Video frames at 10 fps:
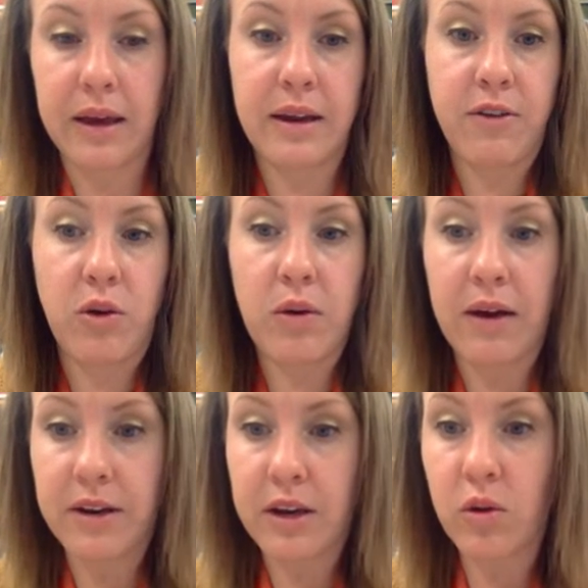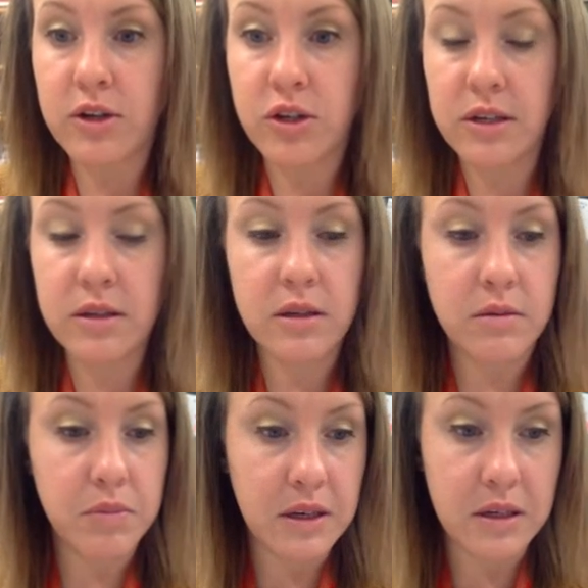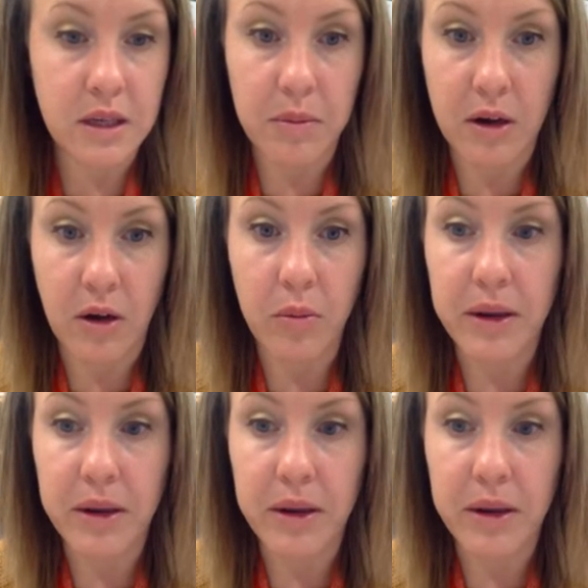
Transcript: if you have any questions, please let me know.